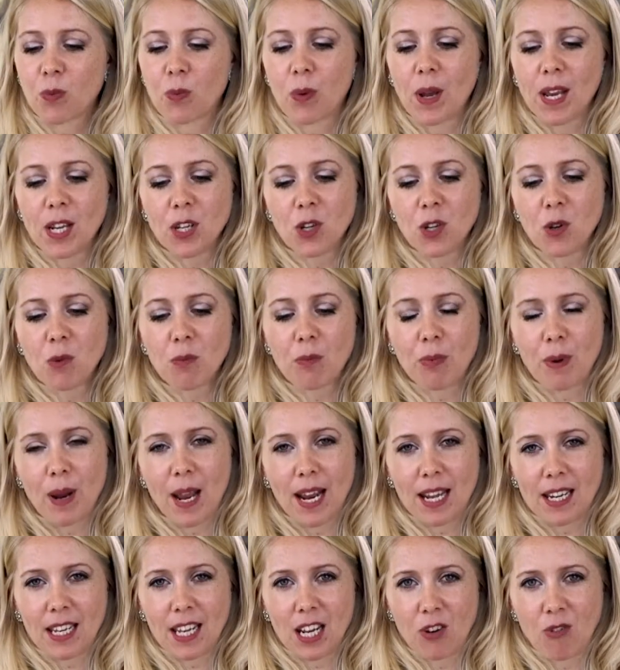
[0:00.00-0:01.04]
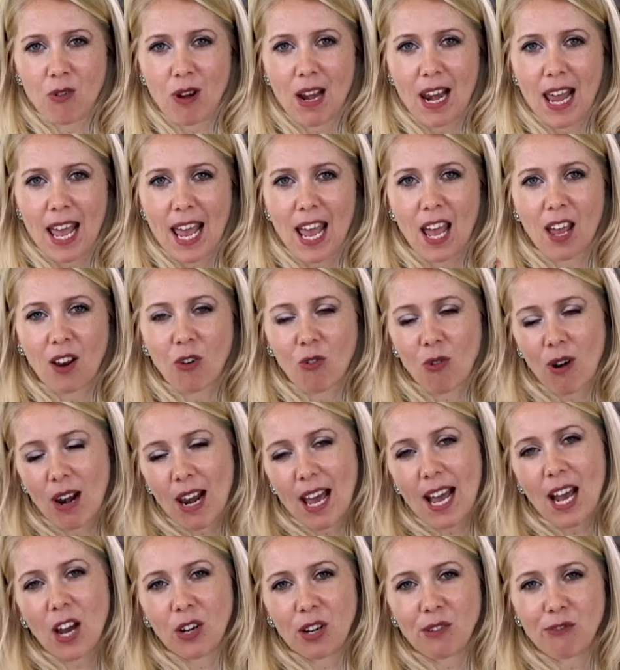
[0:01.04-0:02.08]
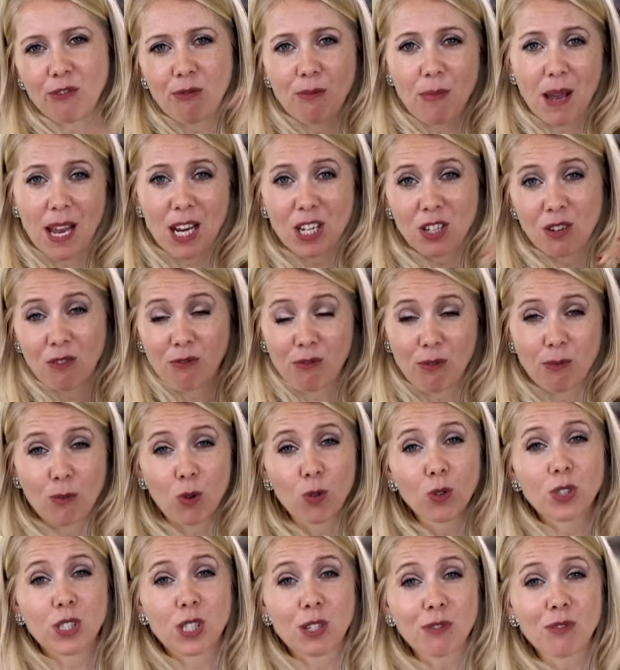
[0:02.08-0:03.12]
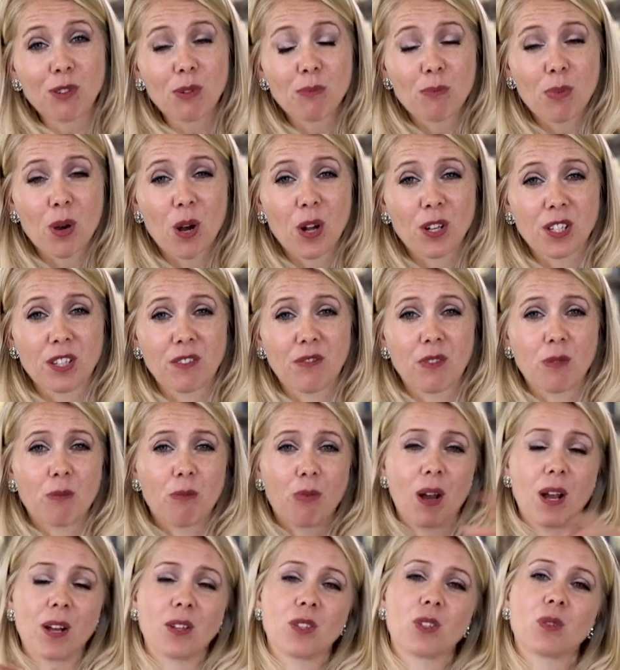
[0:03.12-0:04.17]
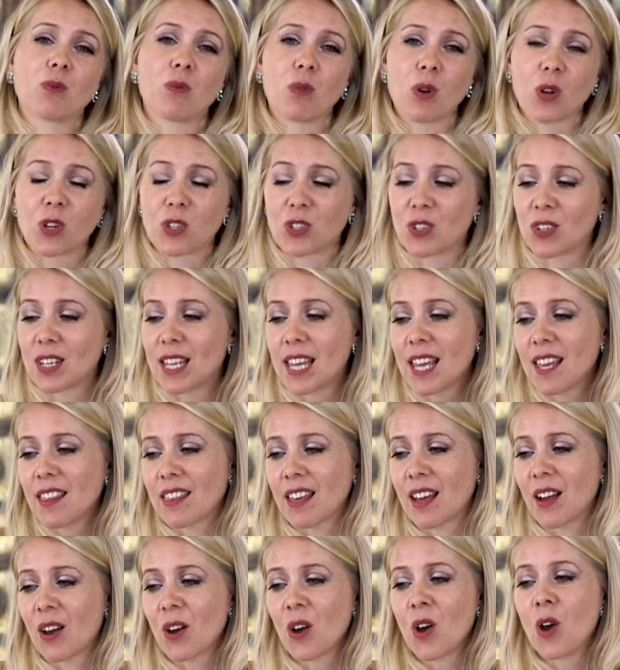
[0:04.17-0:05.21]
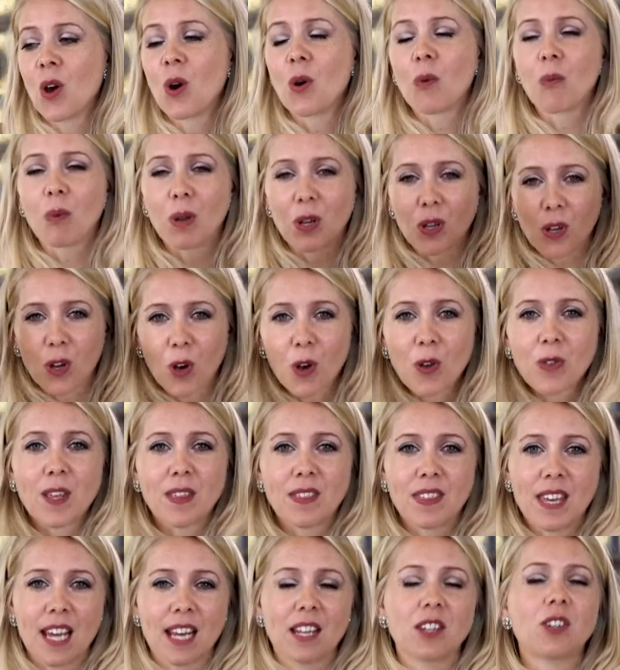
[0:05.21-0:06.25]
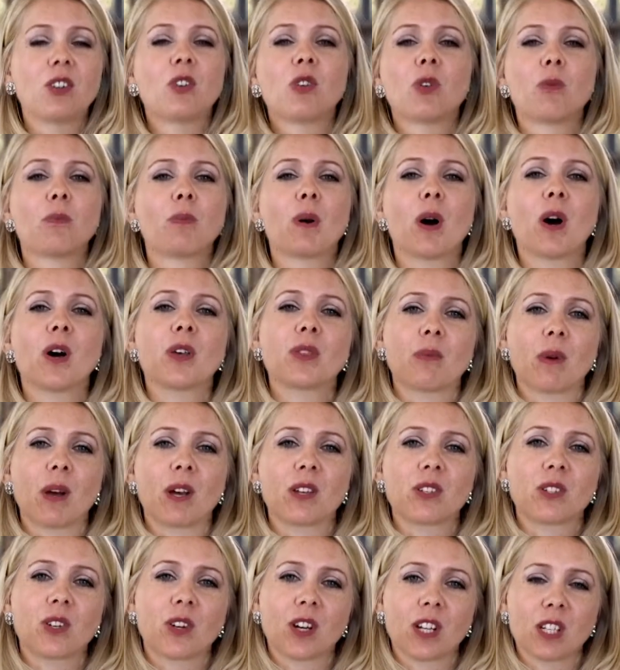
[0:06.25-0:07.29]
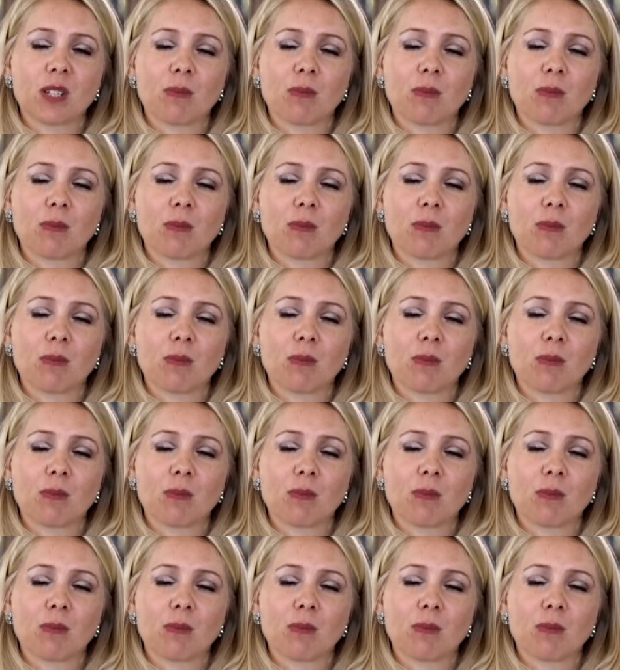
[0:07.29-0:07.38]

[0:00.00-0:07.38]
when your brain can rely on information from all different parts of the brain to work together, we know that that neural pathway is going